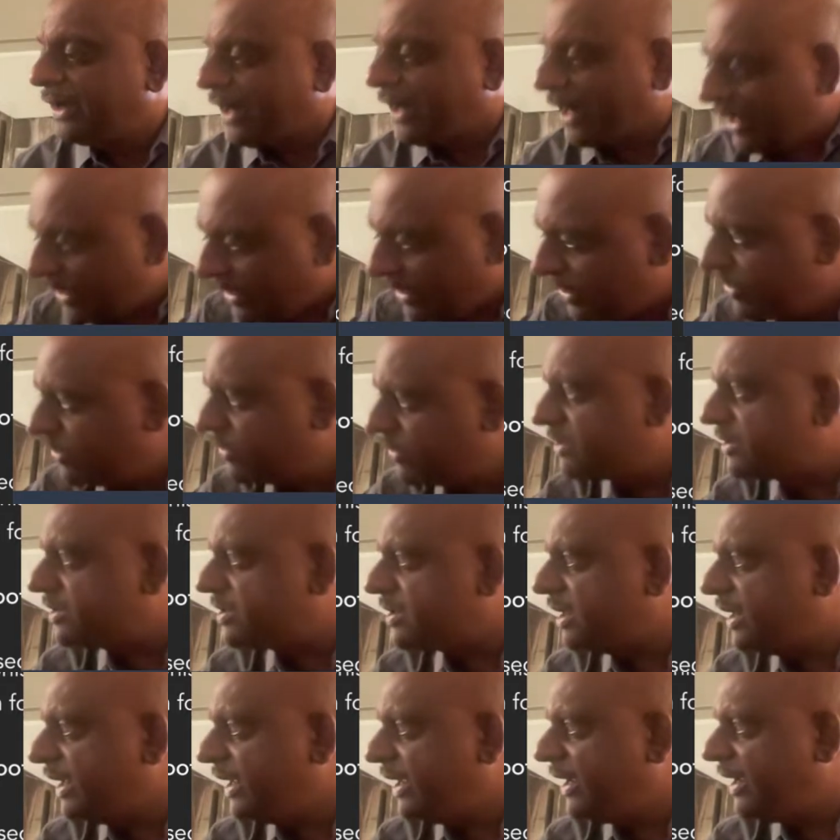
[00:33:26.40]

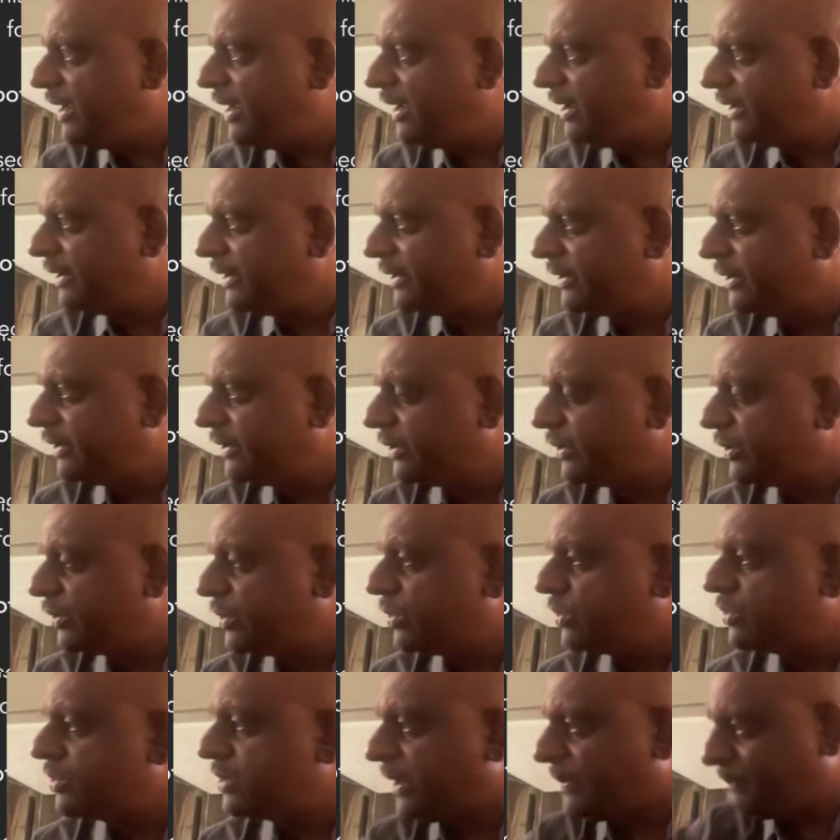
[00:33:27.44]
continuously
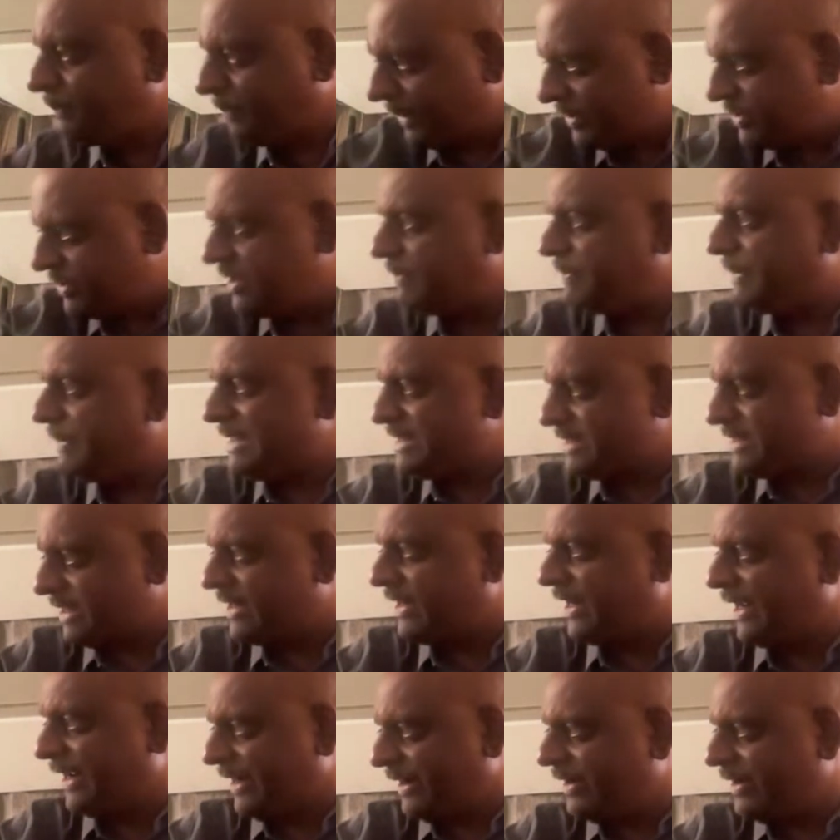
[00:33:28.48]
to suppress the
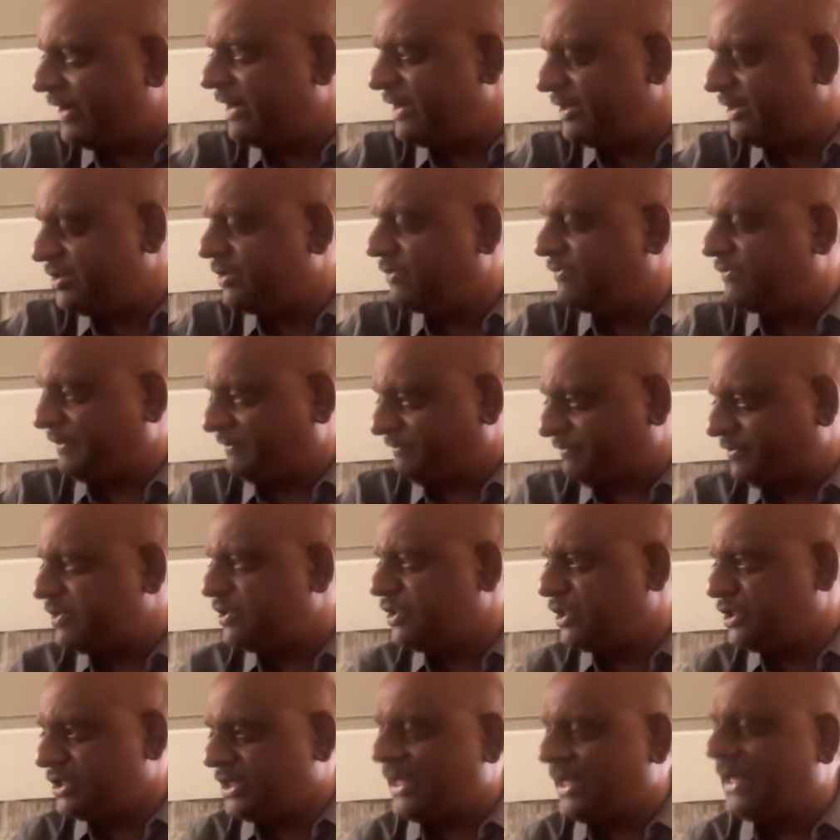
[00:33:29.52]
pulsatile release of
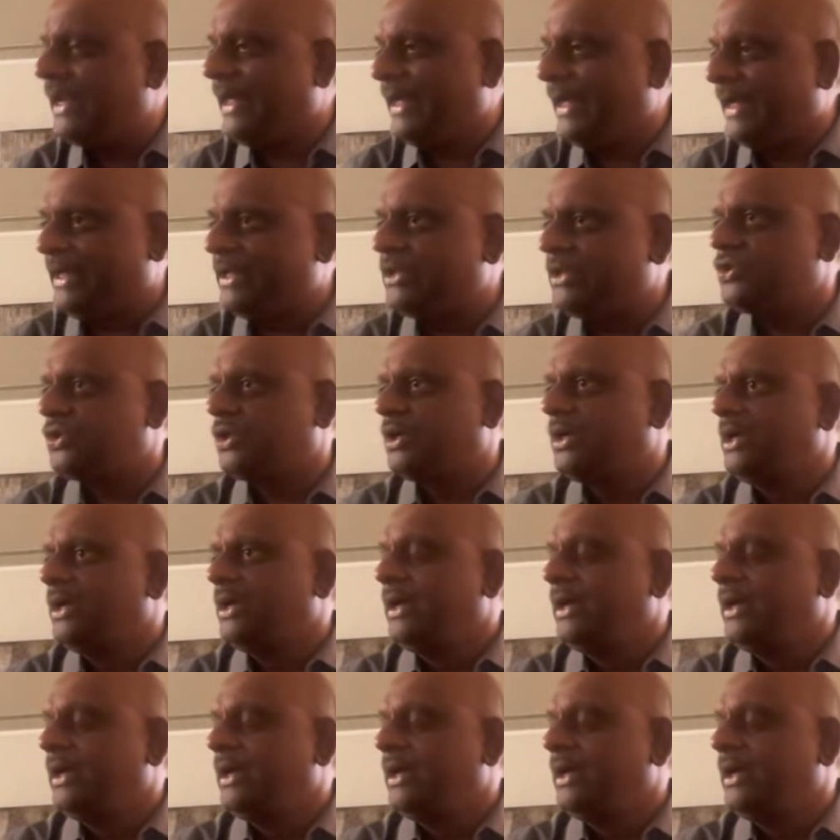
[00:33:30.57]
FSH-LH,